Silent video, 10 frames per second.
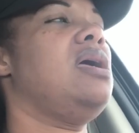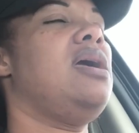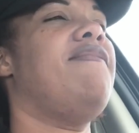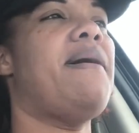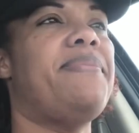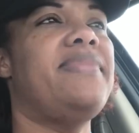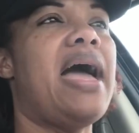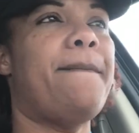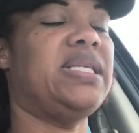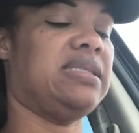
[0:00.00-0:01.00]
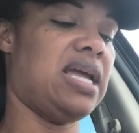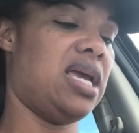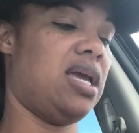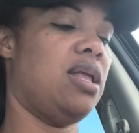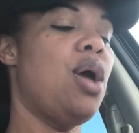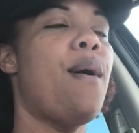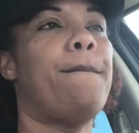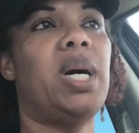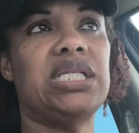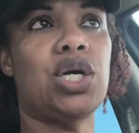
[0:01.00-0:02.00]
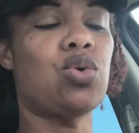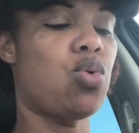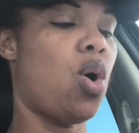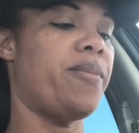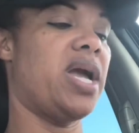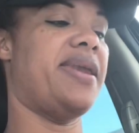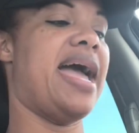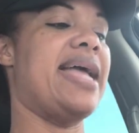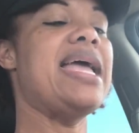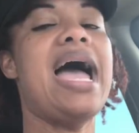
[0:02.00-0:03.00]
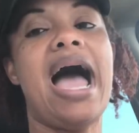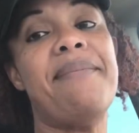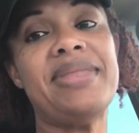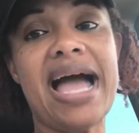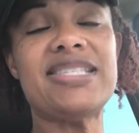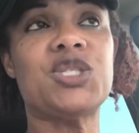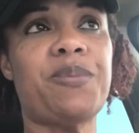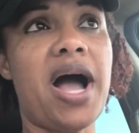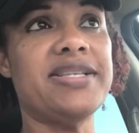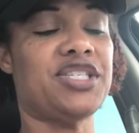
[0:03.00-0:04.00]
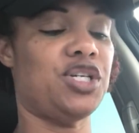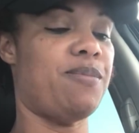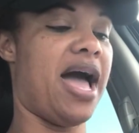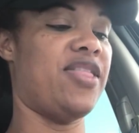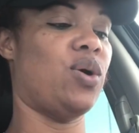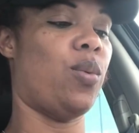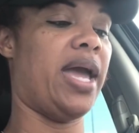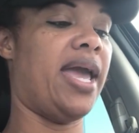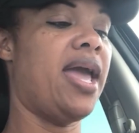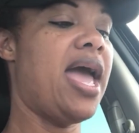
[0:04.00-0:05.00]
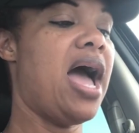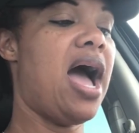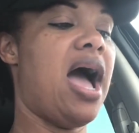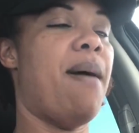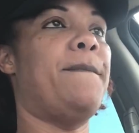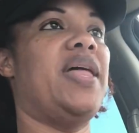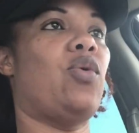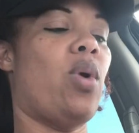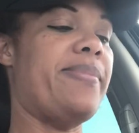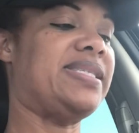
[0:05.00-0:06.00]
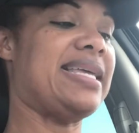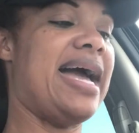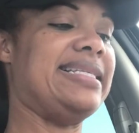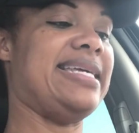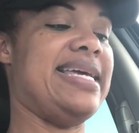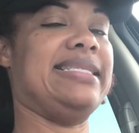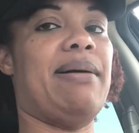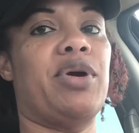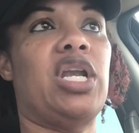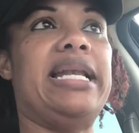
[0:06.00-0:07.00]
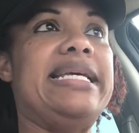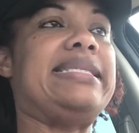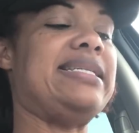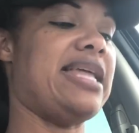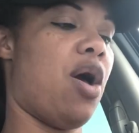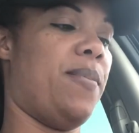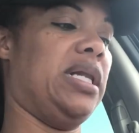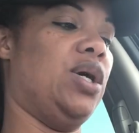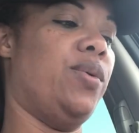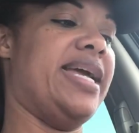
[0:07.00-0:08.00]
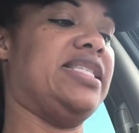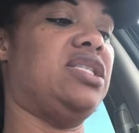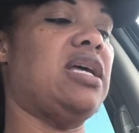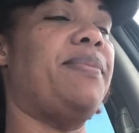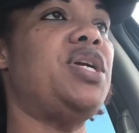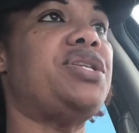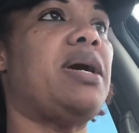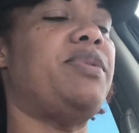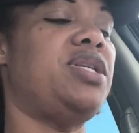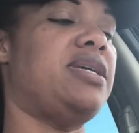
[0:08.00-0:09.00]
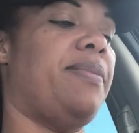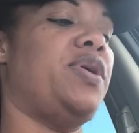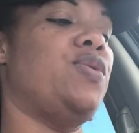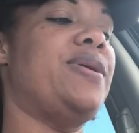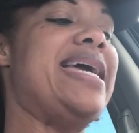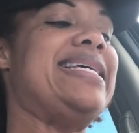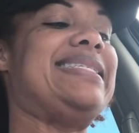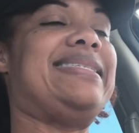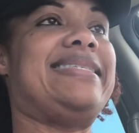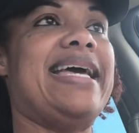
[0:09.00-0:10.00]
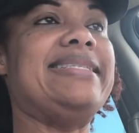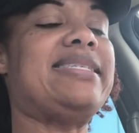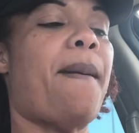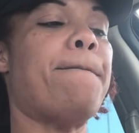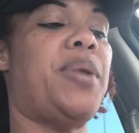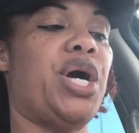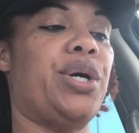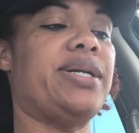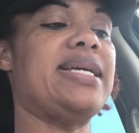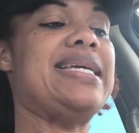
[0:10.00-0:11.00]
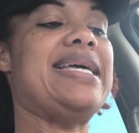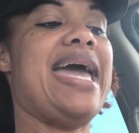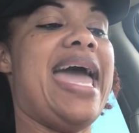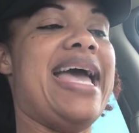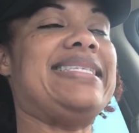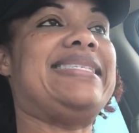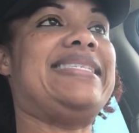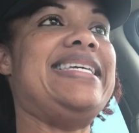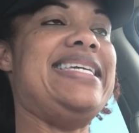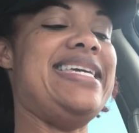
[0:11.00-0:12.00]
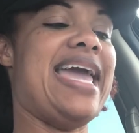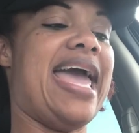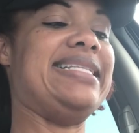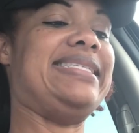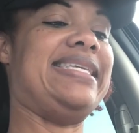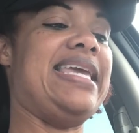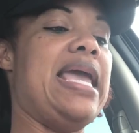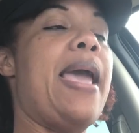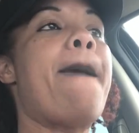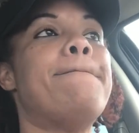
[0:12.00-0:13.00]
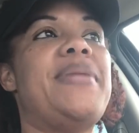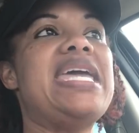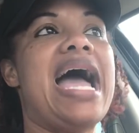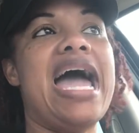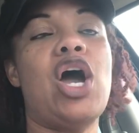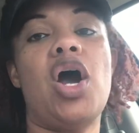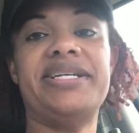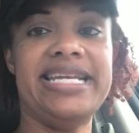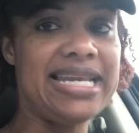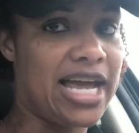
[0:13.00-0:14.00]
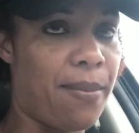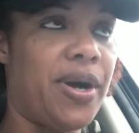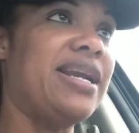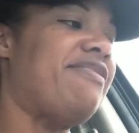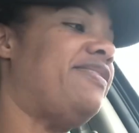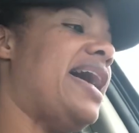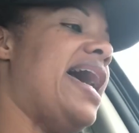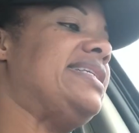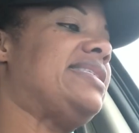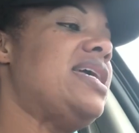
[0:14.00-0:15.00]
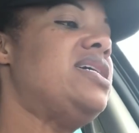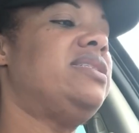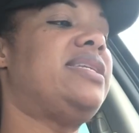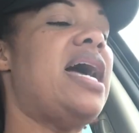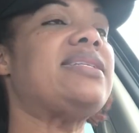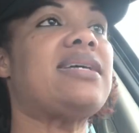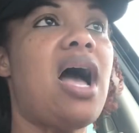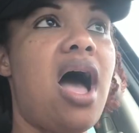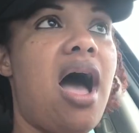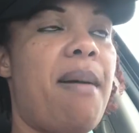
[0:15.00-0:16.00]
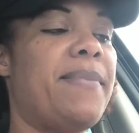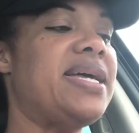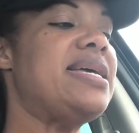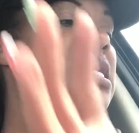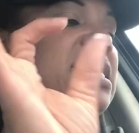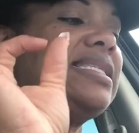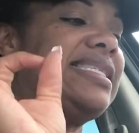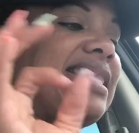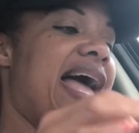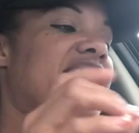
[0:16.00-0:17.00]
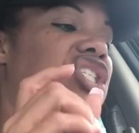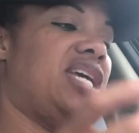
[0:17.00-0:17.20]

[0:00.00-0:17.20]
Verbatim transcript: if I'm not mistaken. But don't quote me on that. I'm not sponsored, by the way, um, but the website is, I'm going to list it down below. It's www.scentbird, S-C-E-N-T-B-I-R-D, like a bird that flies, dot com slash